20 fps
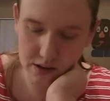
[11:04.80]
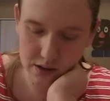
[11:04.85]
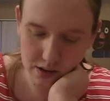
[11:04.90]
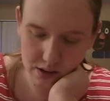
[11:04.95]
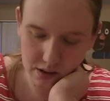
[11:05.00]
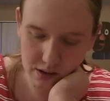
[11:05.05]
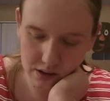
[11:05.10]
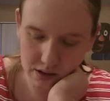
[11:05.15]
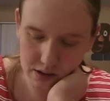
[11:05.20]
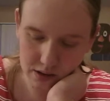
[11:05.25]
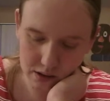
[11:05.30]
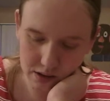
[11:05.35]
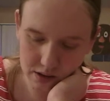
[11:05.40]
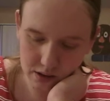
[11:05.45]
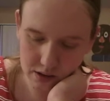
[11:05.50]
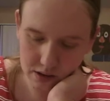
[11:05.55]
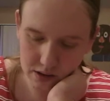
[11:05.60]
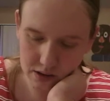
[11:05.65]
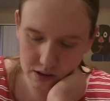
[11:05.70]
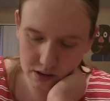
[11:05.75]

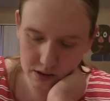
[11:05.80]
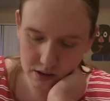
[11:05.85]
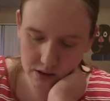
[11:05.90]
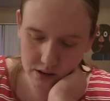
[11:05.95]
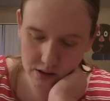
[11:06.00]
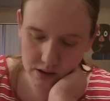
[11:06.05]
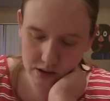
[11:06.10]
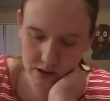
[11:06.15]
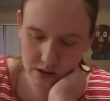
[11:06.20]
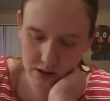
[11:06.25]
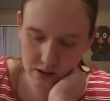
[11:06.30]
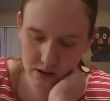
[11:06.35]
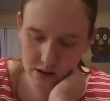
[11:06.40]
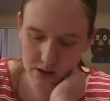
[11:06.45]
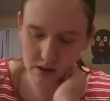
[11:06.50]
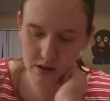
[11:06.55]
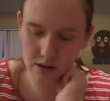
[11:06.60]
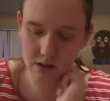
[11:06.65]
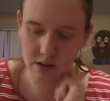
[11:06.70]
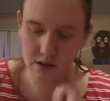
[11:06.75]

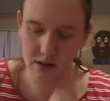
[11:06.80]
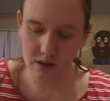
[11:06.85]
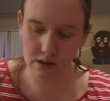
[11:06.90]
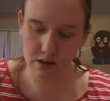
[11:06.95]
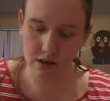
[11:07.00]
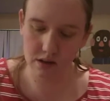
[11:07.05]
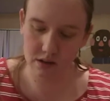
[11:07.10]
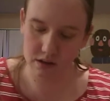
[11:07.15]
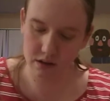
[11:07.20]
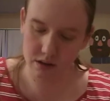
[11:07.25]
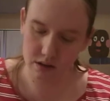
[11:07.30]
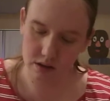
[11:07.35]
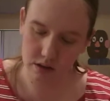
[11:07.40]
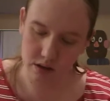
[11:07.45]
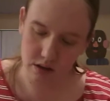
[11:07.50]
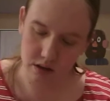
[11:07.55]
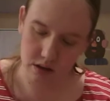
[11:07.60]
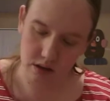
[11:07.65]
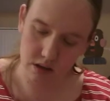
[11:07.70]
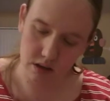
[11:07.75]

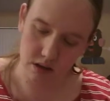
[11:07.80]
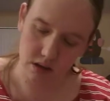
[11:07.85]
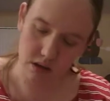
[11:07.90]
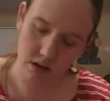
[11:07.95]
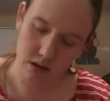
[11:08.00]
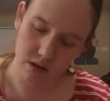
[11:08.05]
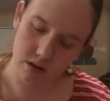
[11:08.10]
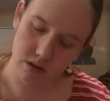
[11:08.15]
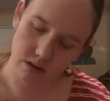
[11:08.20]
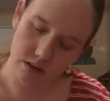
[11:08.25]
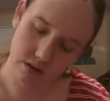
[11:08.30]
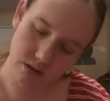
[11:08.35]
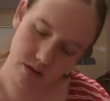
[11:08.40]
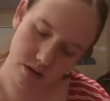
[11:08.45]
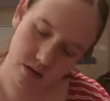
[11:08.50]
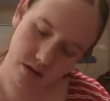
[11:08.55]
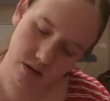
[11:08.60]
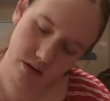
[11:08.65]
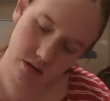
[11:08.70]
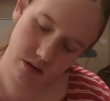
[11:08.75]

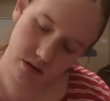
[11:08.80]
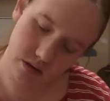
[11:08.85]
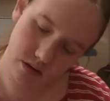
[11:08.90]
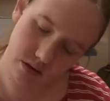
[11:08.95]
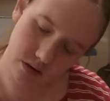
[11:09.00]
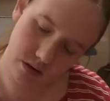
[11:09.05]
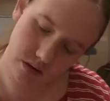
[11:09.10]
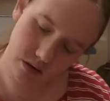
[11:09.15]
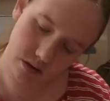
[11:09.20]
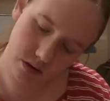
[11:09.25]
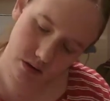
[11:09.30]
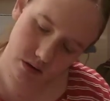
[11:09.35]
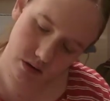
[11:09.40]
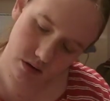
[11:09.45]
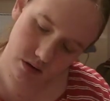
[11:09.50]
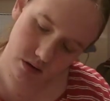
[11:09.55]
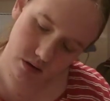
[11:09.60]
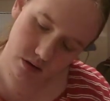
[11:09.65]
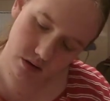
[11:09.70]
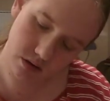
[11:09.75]

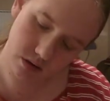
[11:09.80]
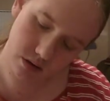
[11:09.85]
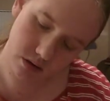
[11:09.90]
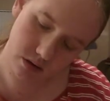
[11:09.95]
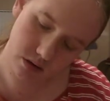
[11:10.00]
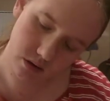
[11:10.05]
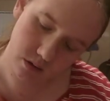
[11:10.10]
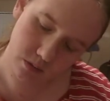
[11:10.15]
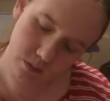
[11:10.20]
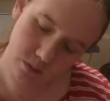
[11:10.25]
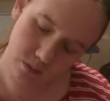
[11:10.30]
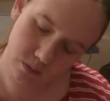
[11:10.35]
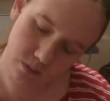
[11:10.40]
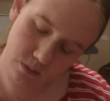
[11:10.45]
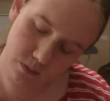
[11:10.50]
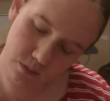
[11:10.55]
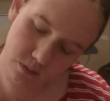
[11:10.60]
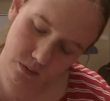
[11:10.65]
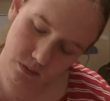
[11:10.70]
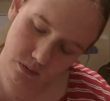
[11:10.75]

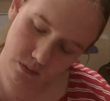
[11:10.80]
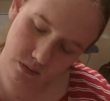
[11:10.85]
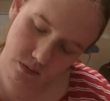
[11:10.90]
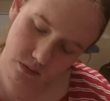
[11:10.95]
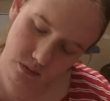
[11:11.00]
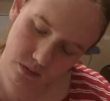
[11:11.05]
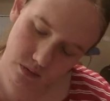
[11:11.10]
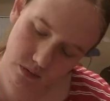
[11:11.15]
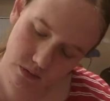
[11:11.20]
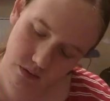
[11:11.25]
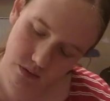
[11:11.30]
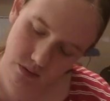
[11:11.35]
(silence)